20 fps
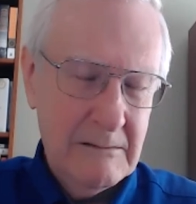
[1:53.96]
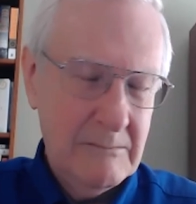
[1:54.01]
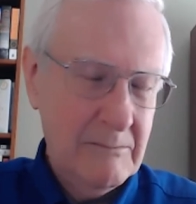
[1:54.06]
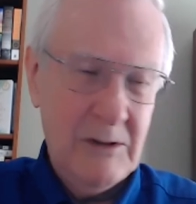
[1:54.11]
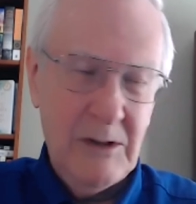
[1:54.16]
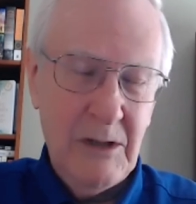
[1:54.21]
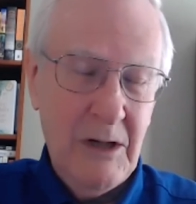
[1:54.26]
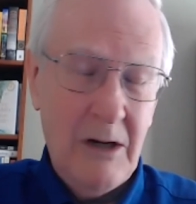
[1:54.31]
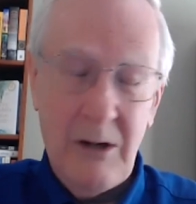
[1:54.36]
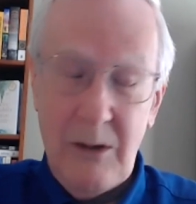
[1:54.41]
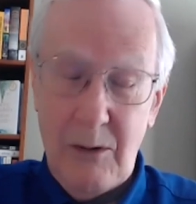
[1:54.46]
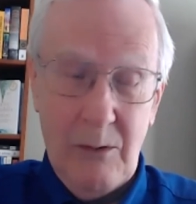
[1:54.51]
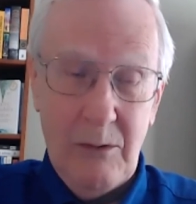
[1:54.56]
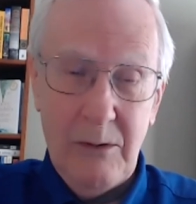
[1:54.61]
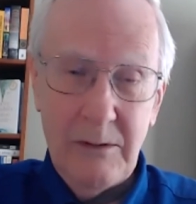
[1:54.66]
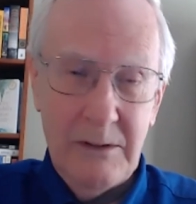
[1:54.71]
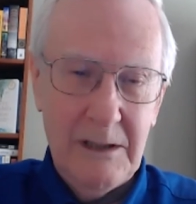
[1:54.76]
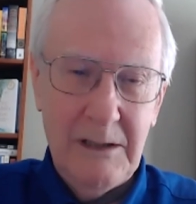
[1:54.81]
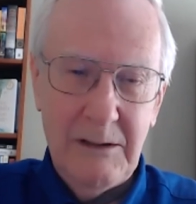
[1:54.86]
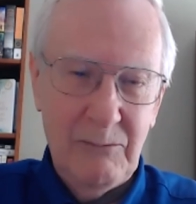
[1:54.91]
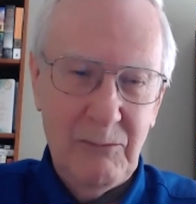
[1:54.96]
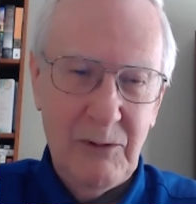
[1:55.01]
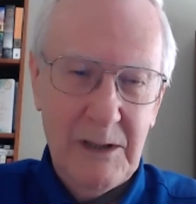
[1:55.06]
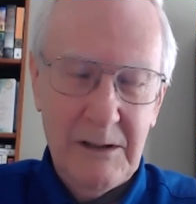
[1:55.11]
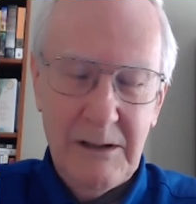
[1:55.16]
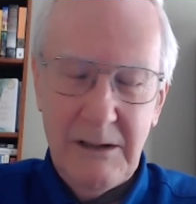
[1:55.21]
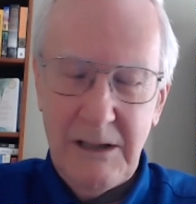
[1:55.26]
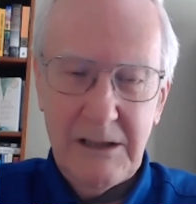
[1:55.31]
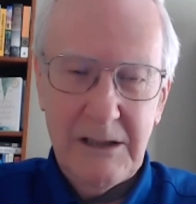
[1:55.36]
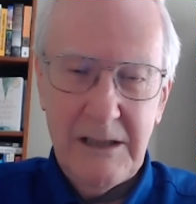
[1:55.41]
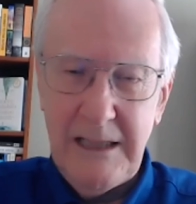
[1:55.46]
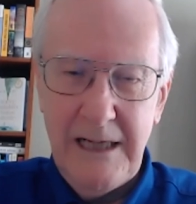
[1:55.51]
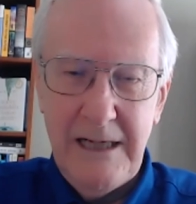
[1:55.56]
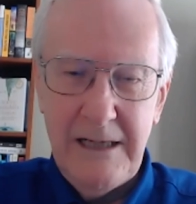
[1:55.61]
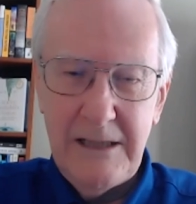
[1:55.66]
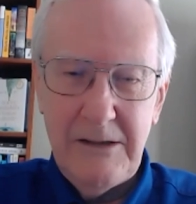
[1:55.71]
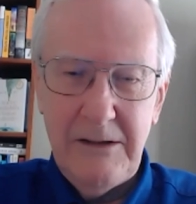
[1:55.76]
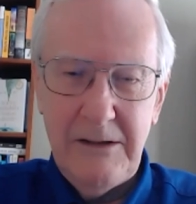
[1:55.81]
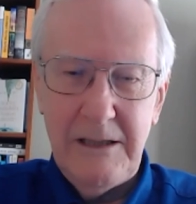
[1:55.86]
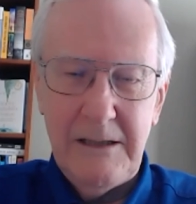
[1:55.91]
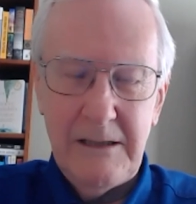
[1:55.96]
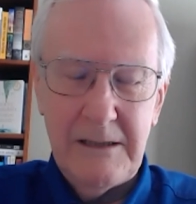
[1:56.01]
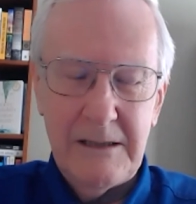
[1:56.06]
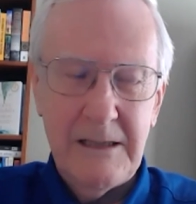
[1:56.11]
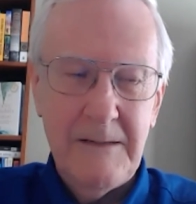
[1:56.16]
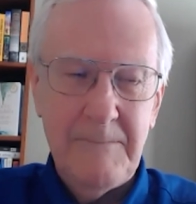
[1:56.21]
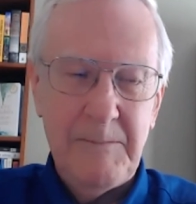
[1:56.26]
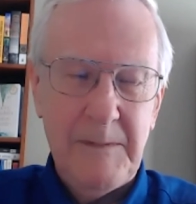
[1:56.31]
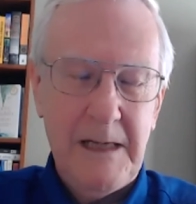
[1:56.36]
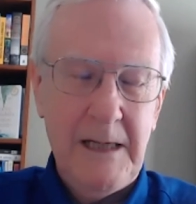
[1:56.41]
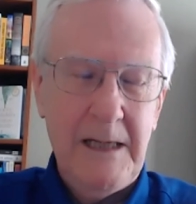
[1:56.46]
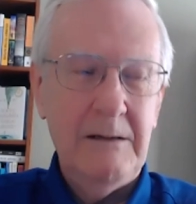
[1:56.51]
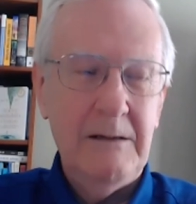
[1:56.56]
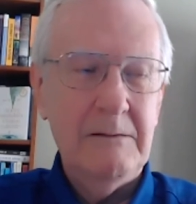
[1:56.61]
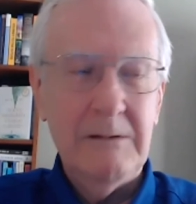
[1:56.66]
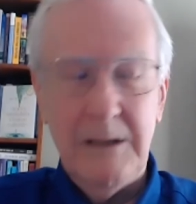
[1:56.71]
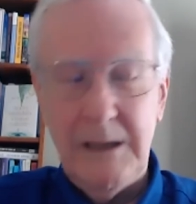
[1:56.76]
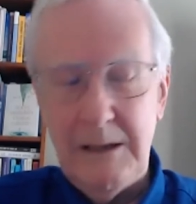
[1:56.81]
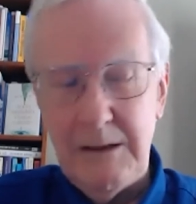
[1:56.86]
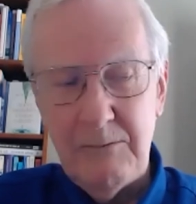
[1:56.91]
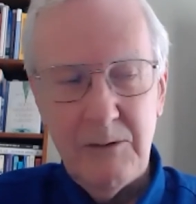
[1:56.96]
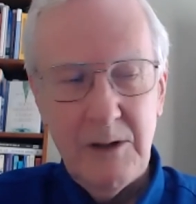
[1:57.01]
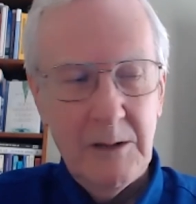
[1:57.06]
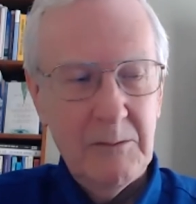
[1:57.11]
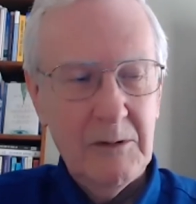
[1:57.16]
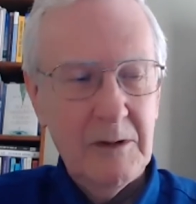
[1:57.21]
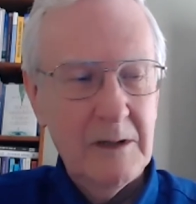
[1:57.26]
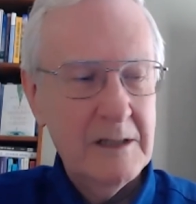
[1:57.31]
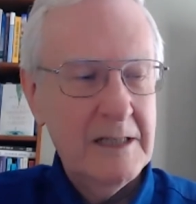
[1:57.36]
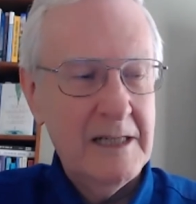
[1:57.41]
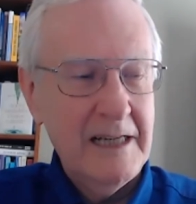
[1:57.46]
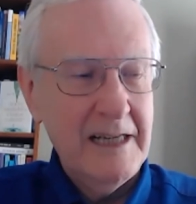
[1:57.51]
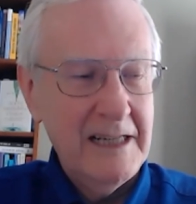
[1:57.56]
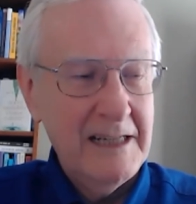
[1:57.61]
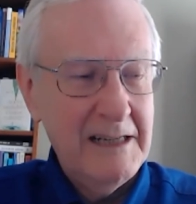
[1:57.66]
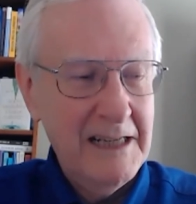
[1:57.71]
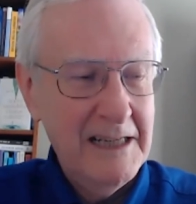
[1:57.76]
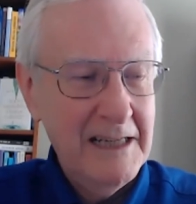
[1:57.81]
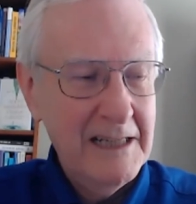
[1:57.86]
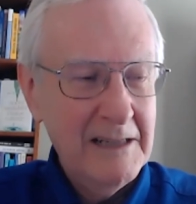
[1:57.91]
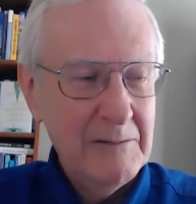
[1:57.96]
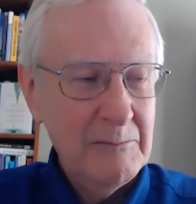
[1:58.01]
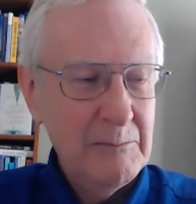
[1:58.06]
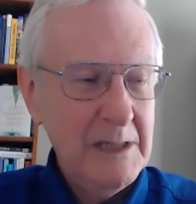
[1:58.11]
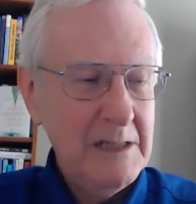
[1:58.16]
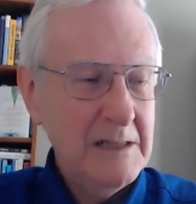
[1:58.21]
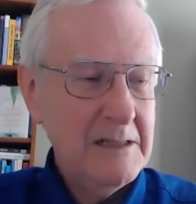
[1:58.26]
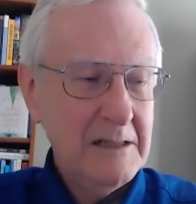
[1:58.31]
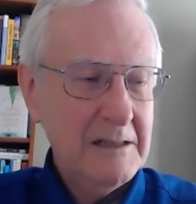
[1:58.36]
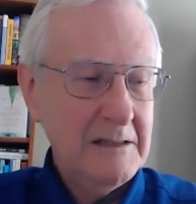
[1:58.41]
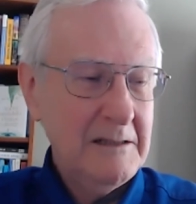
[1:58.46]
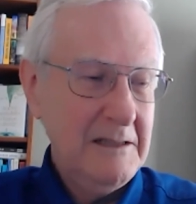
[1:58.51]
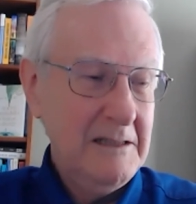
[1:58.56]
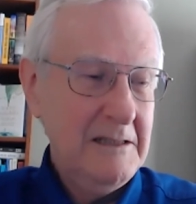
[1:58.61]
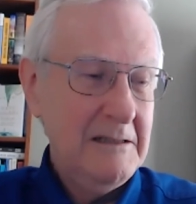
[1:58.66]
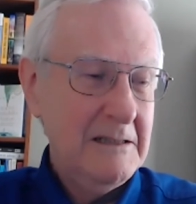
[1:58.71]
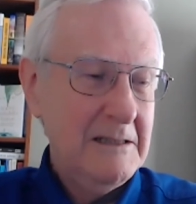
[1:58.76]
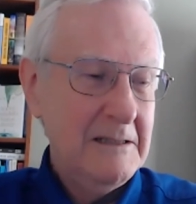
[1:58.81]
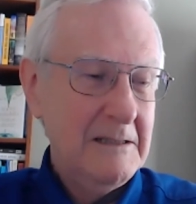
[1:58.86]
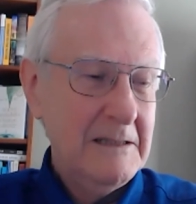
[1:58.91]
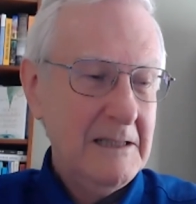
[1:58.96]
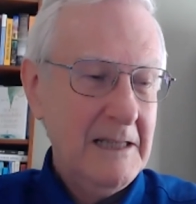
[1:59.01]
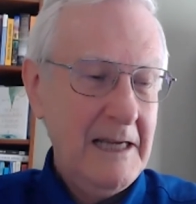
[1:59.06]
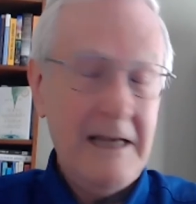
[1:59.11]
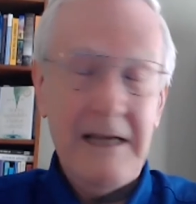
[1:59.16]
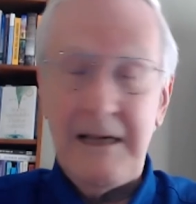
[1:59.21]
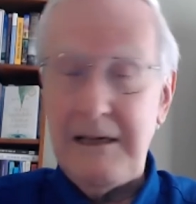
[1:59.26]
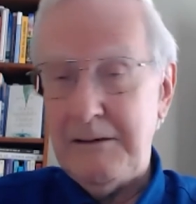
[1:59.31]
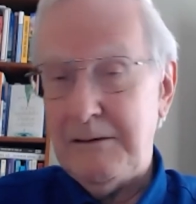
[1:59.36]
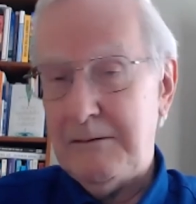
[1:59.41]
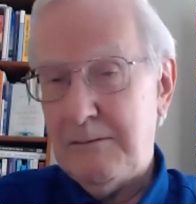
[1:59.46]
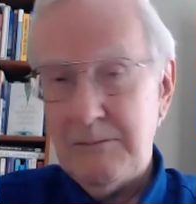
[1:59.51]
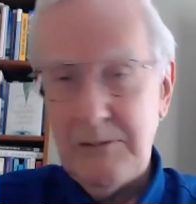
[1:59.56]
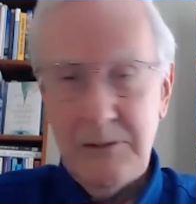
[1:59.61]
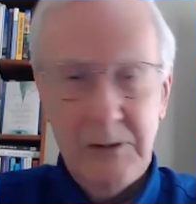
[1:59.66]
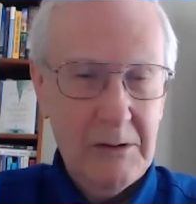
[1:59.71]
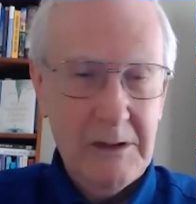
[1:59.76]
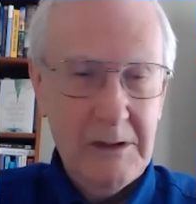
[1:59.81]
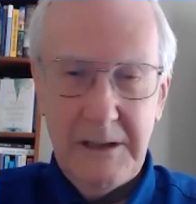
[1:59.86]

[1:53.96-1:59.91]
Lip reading: no, we're not going to answer this. And Walmart said, basically, hey, totally